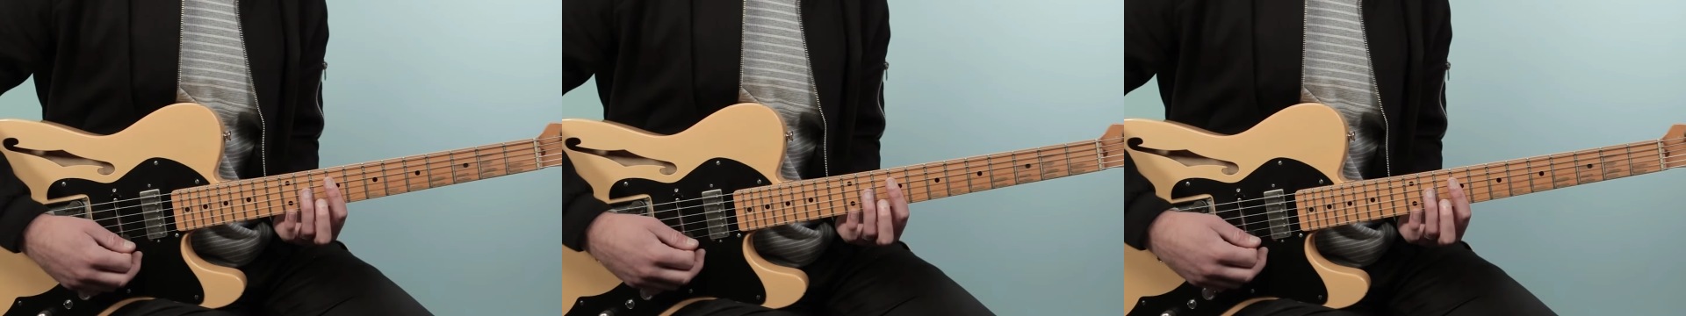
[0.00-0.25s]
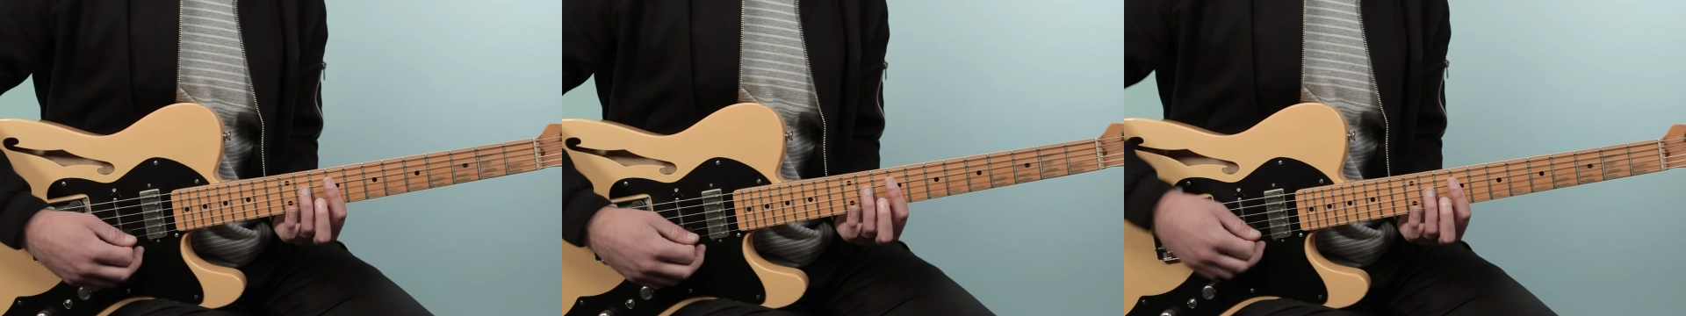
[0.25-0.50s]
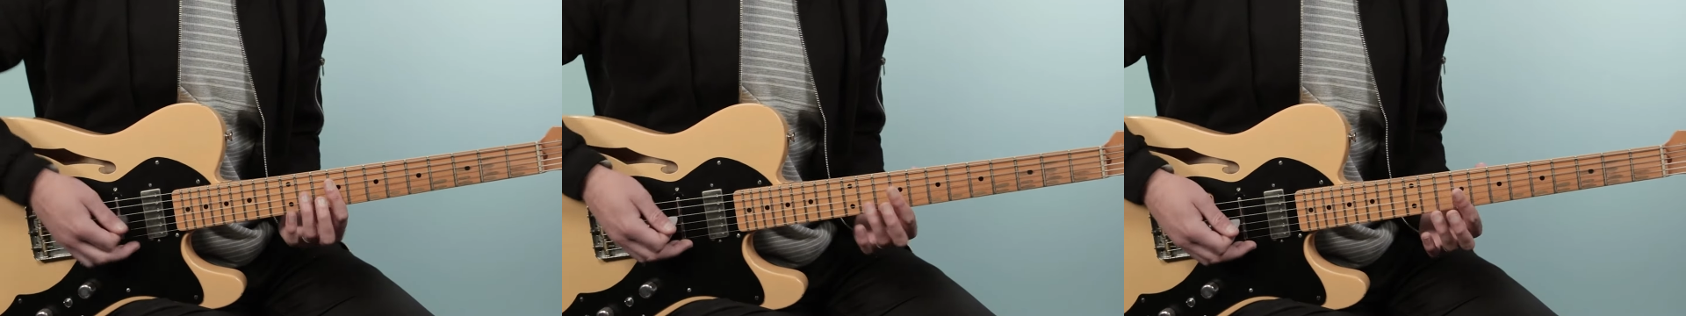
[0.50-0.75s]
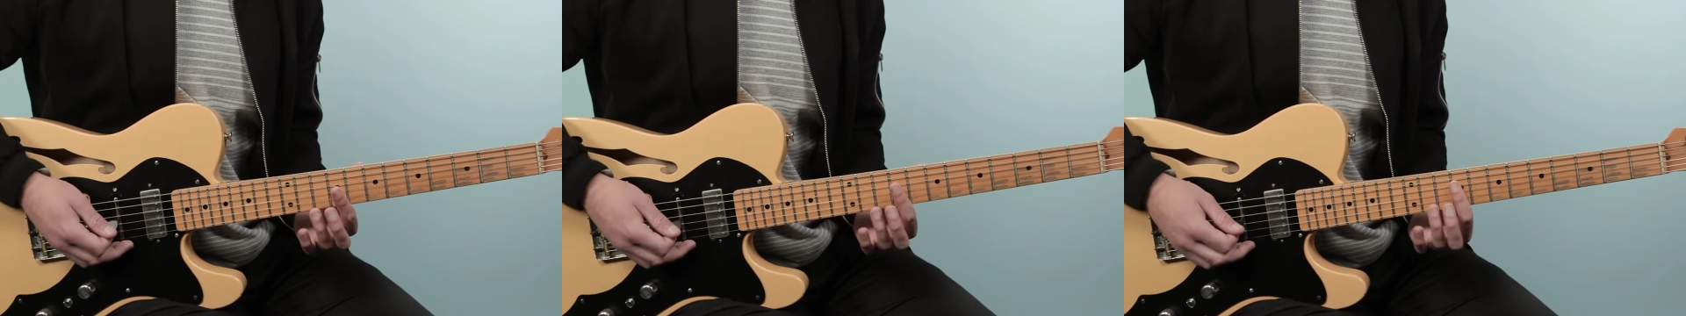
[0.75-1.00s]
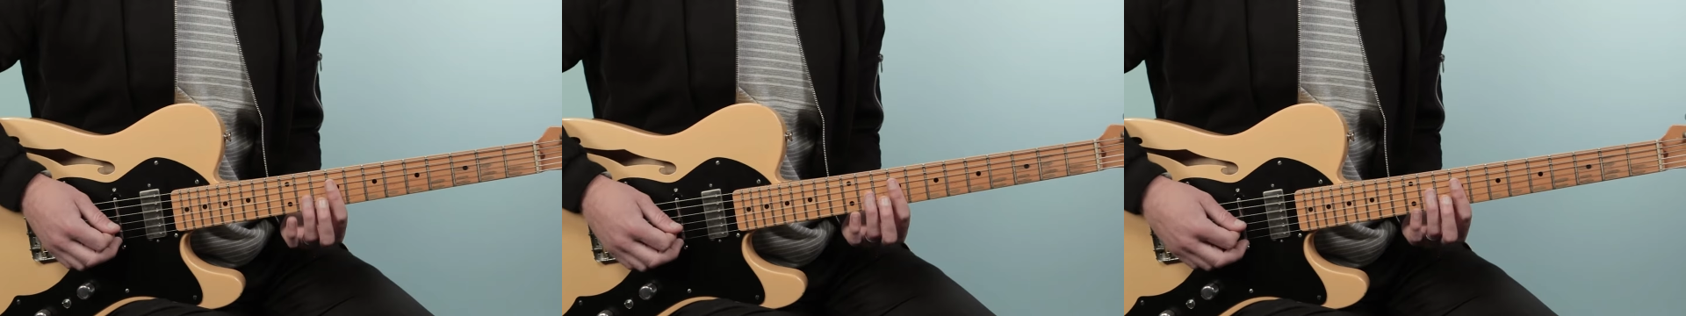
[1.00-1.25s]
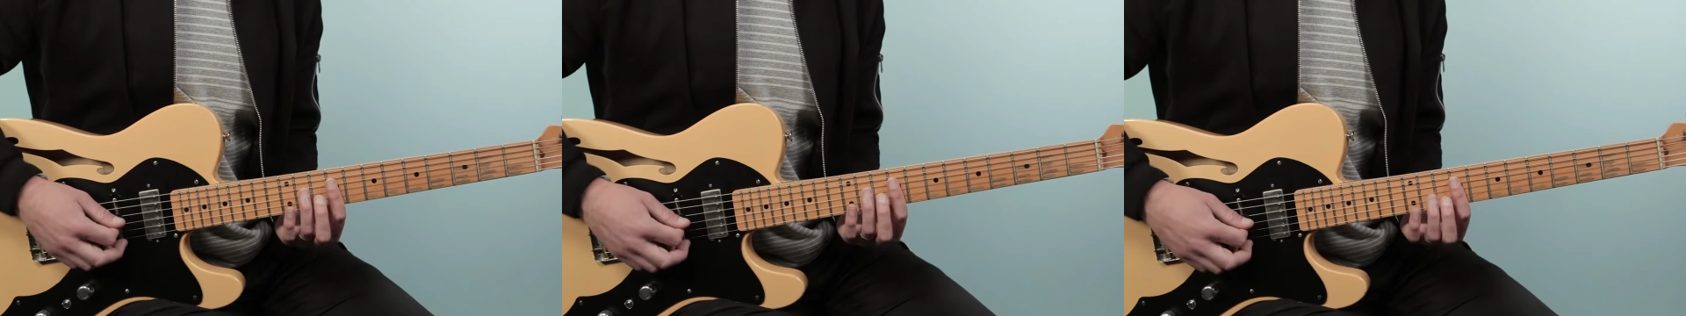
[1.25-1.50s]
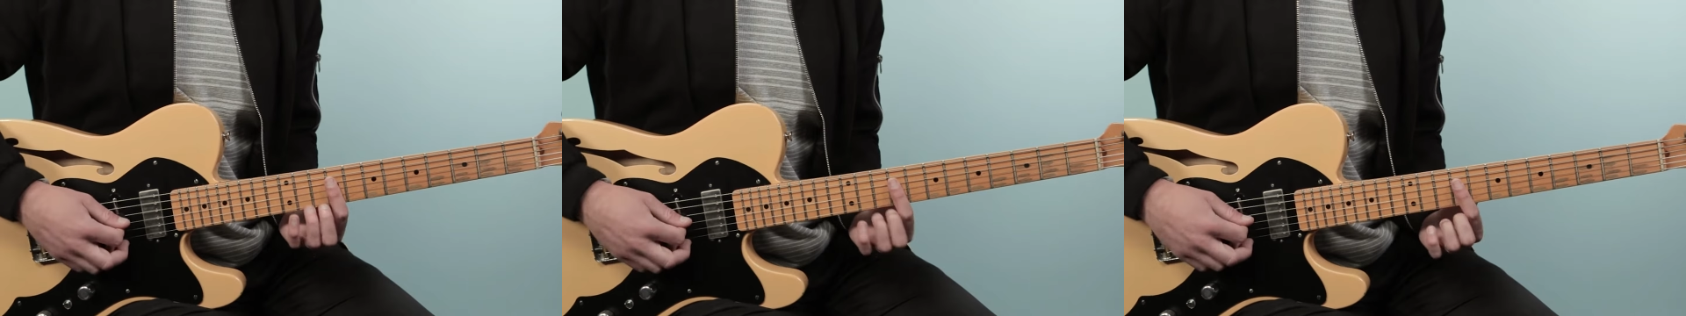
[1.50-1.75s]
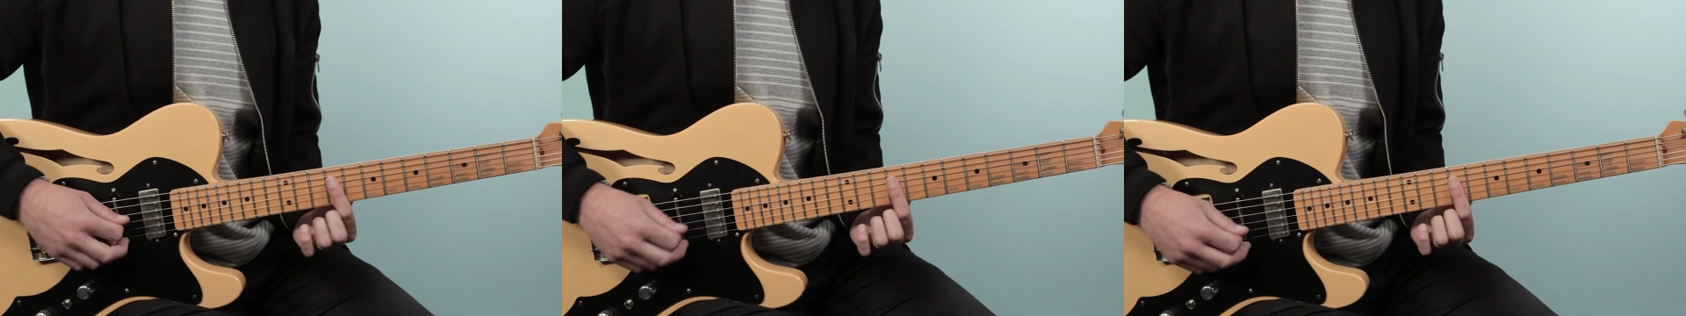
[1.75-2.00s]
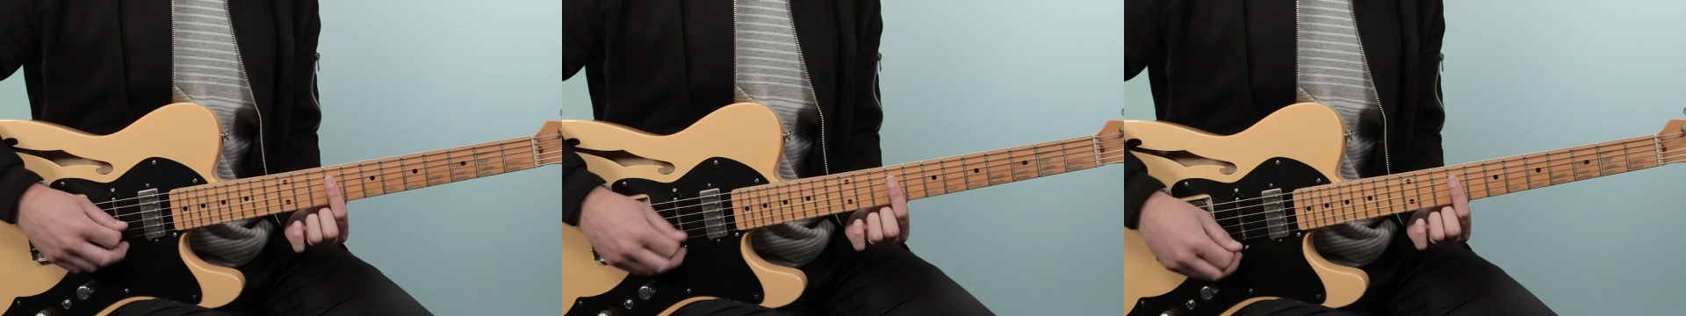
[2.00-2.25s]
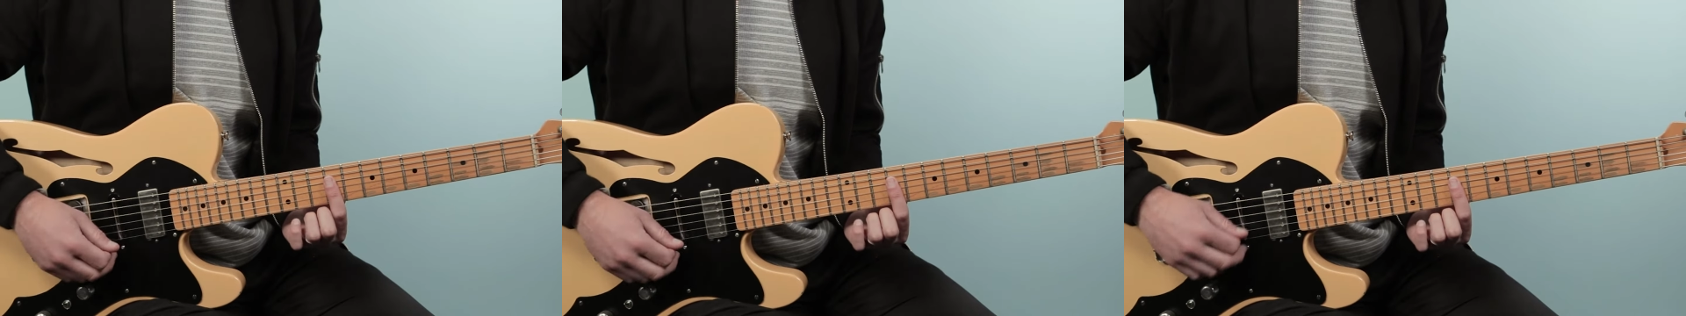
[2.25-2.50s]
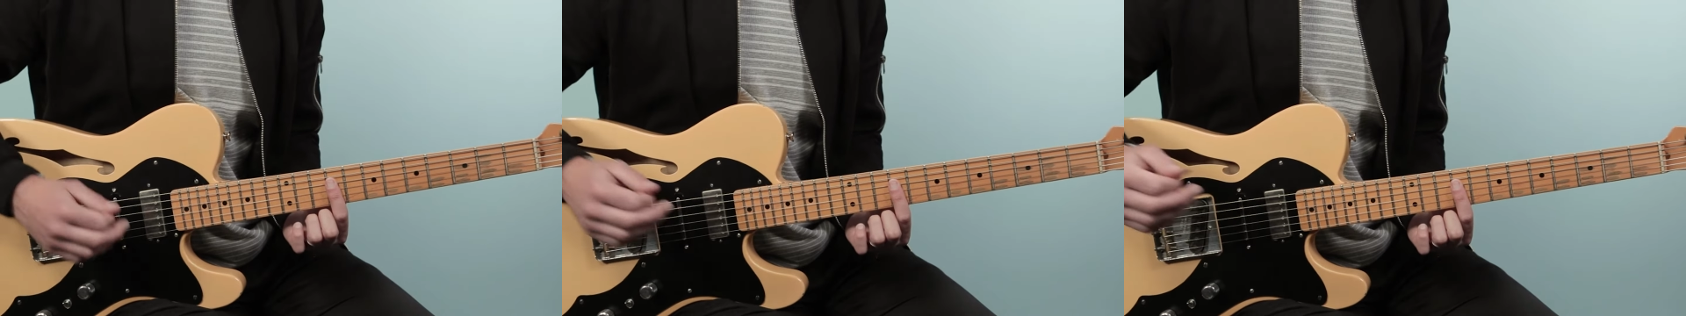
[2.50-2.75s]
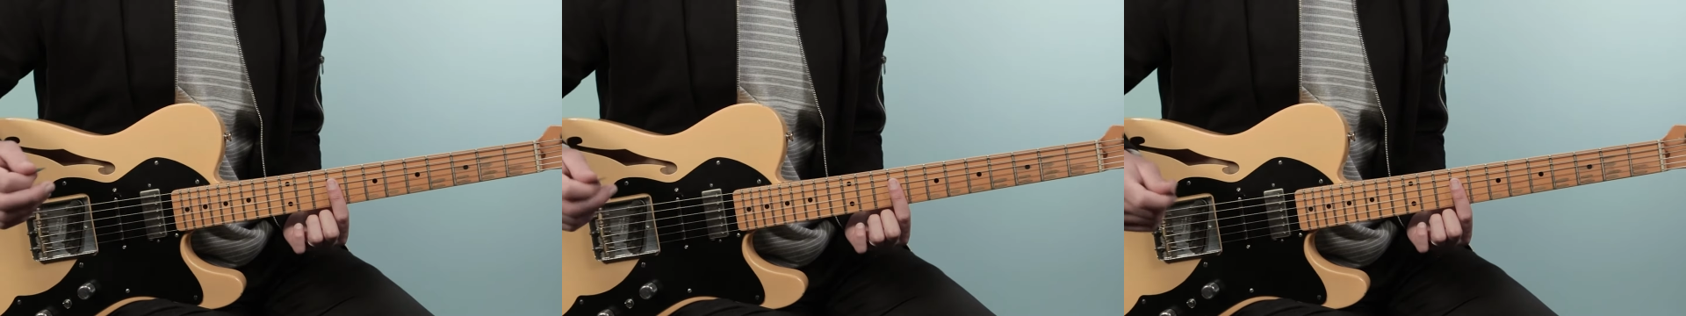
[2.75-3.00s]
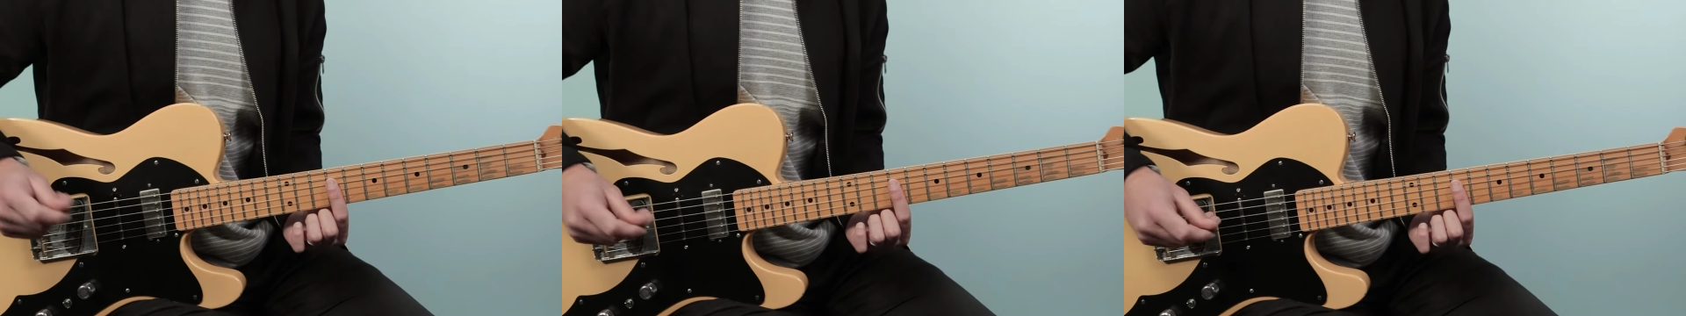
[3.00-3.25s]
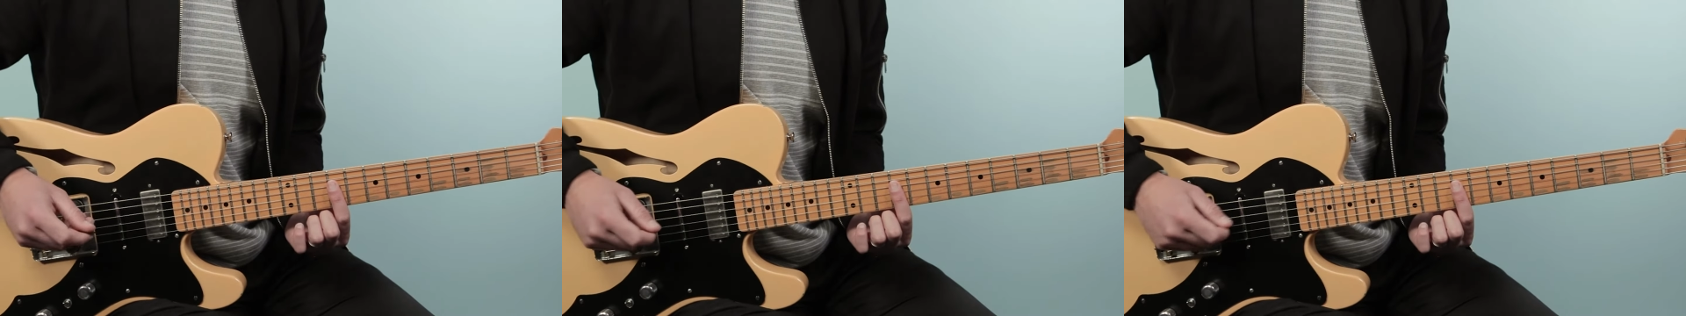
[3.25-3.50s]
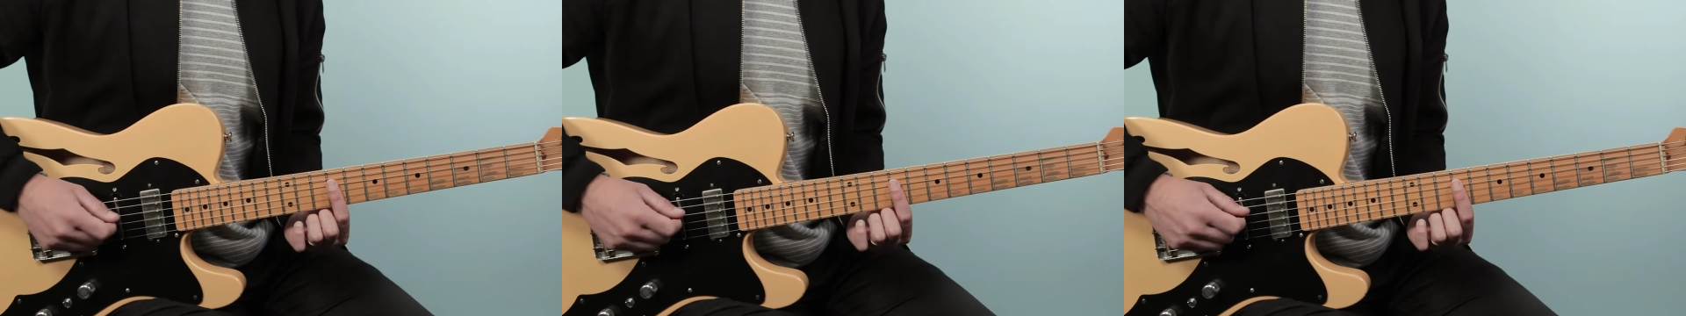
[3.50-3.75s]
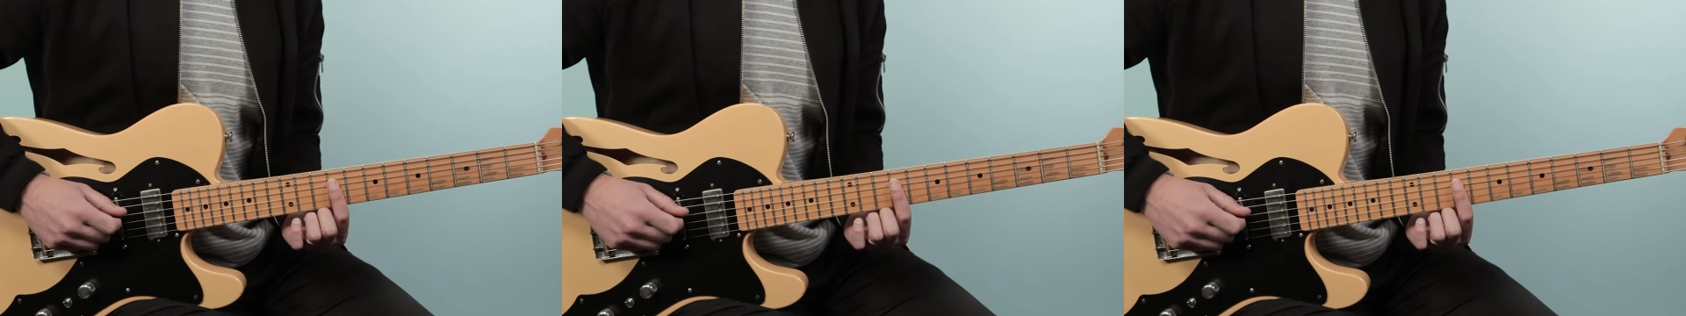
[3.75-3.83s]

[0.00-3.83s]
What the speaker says: [unreadable: no face in view]